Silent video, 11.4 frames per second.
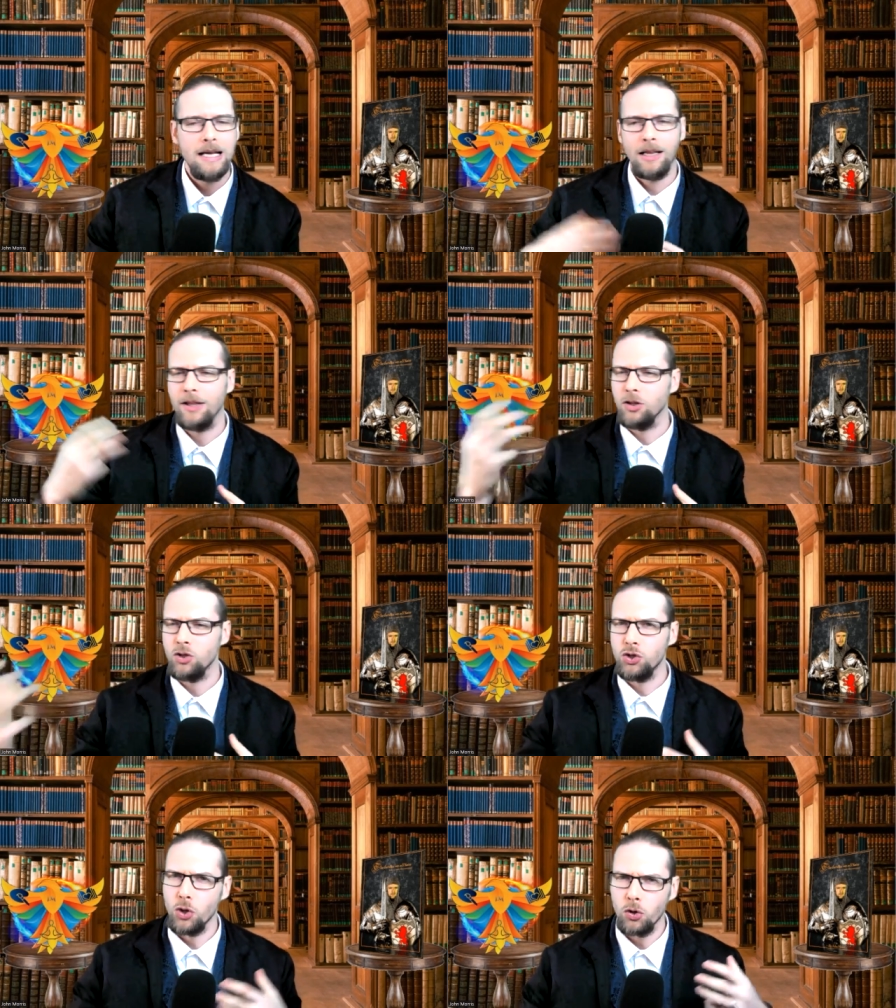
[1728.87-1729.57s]
like the
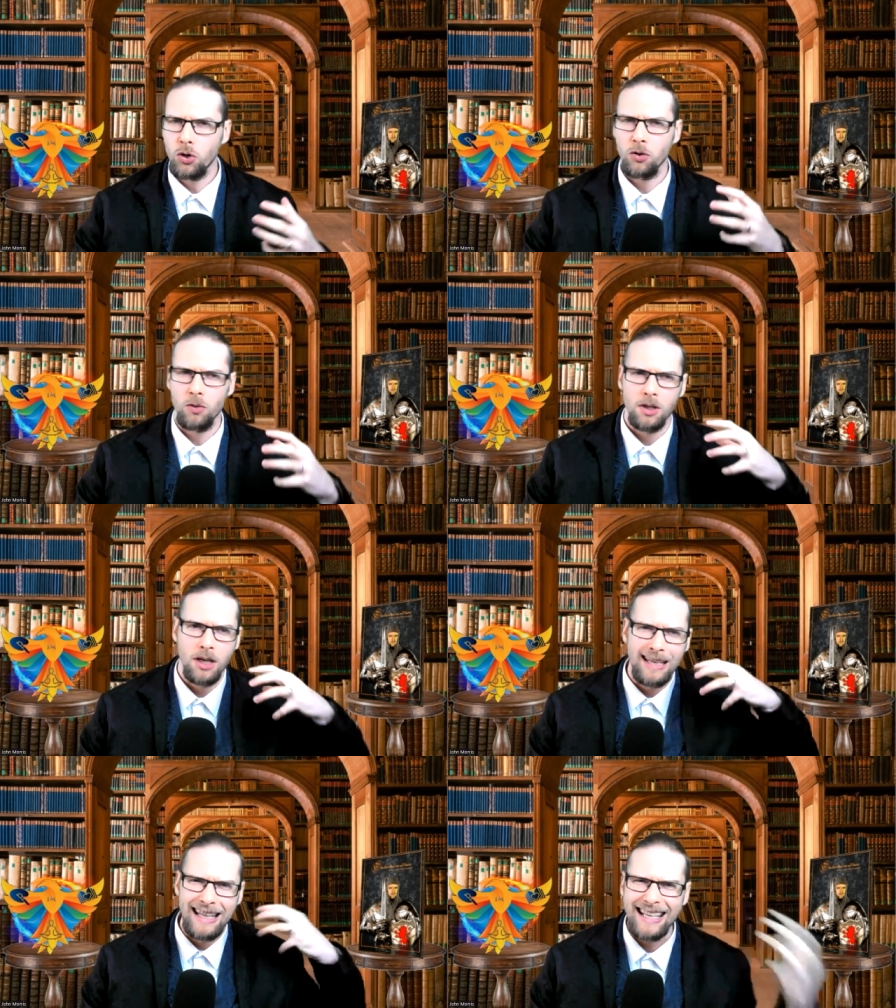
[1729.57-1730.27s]
Joker
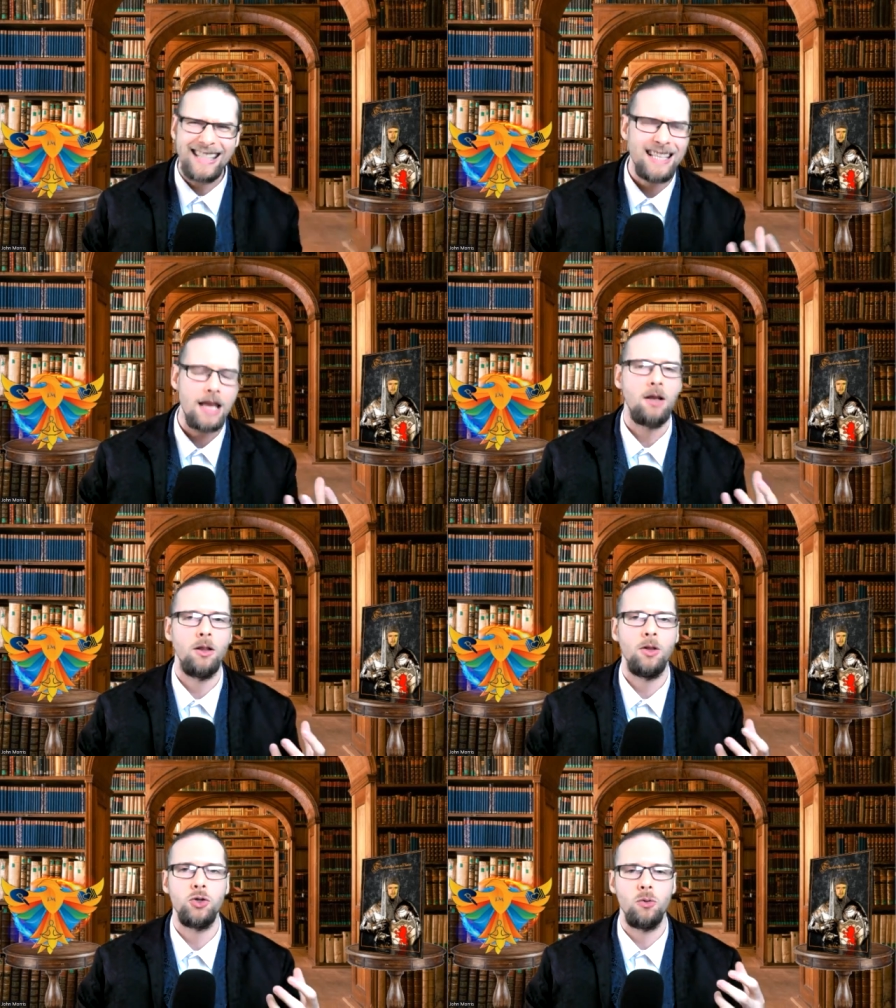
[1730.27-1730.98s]
and and his
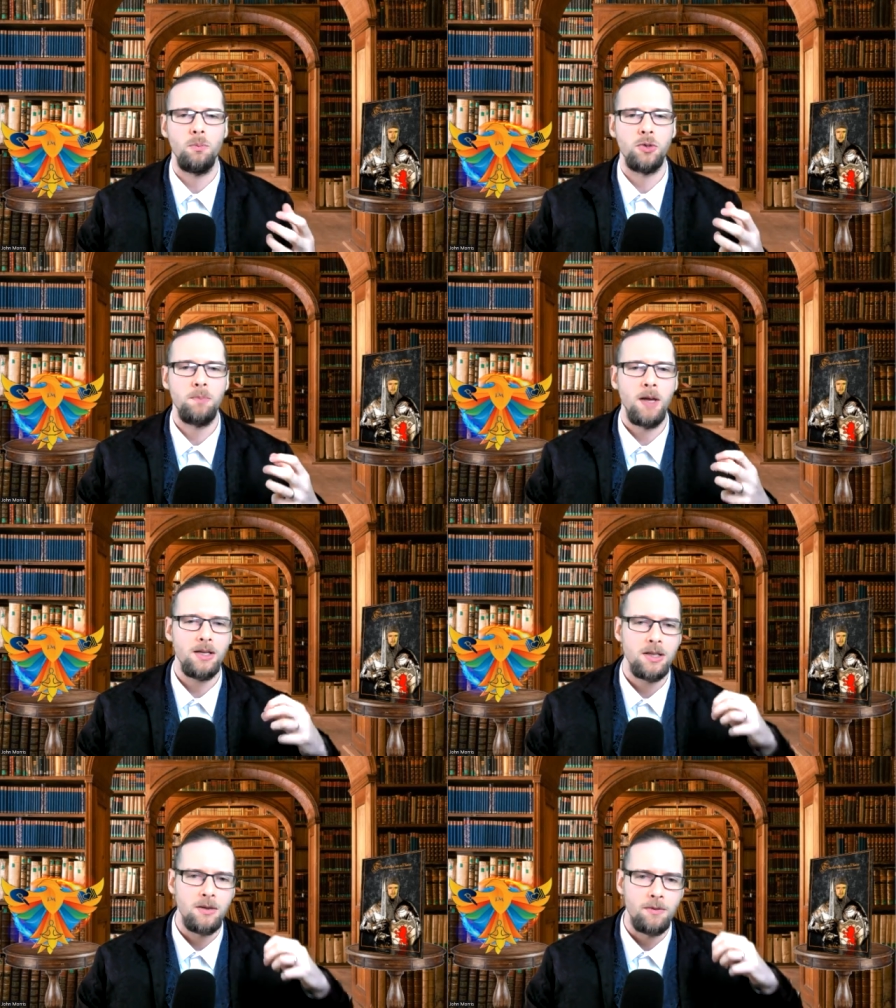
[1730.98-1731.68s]
psychological
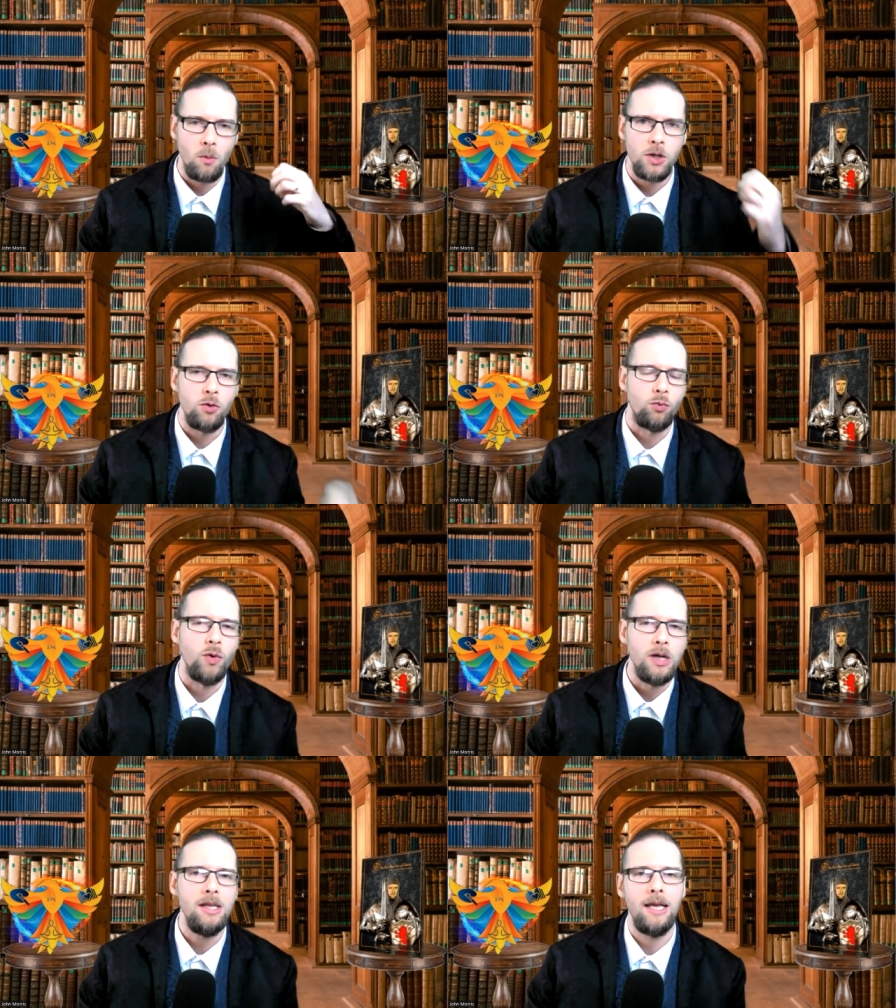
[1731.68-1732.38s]
perspective, and when you
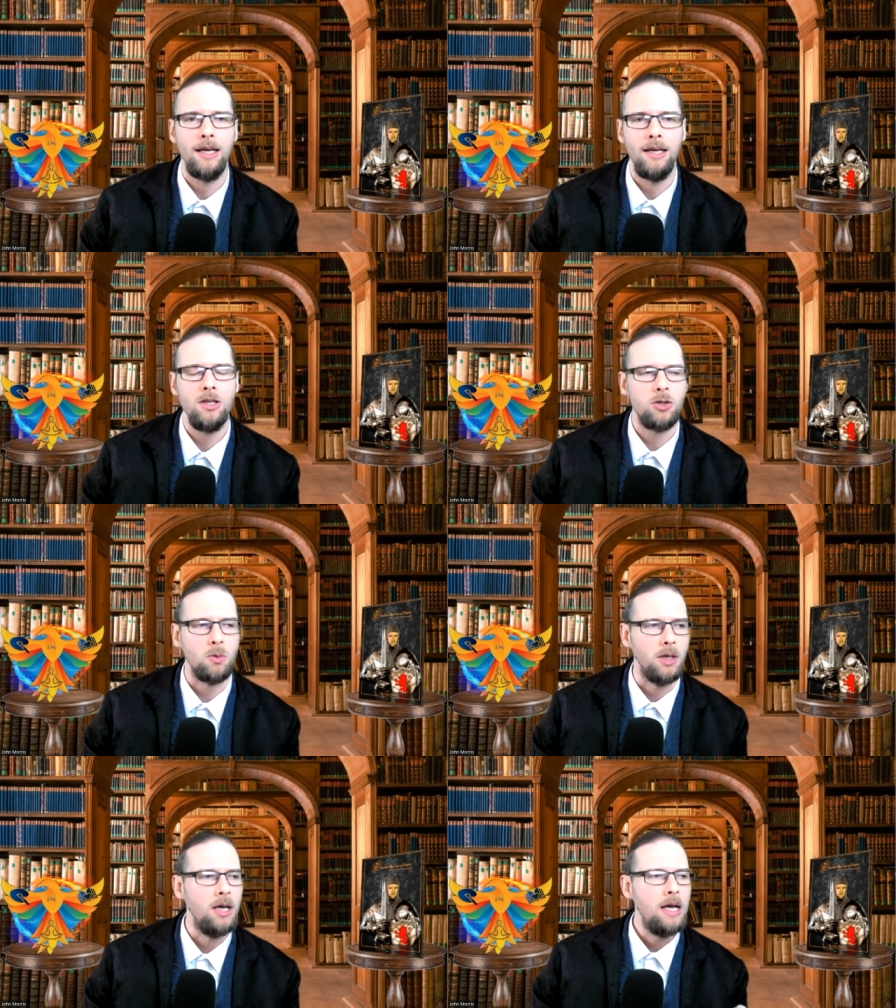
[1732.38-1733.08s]
really get
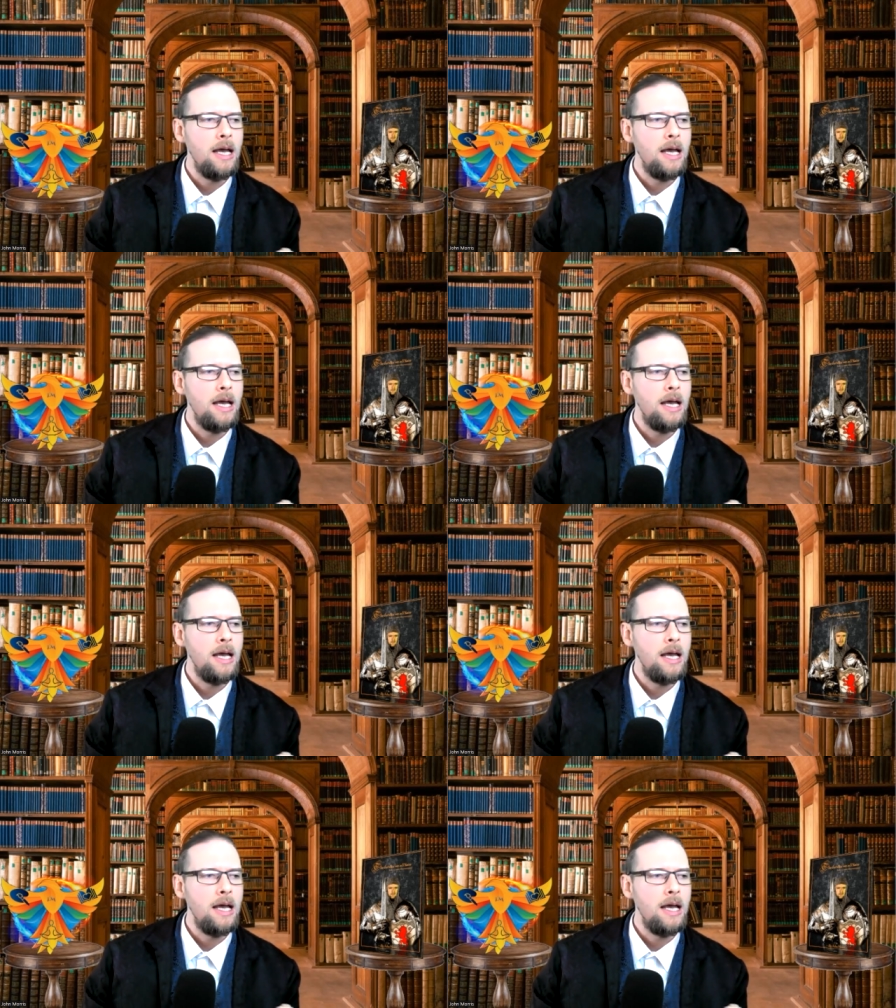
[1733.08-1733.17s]
into it,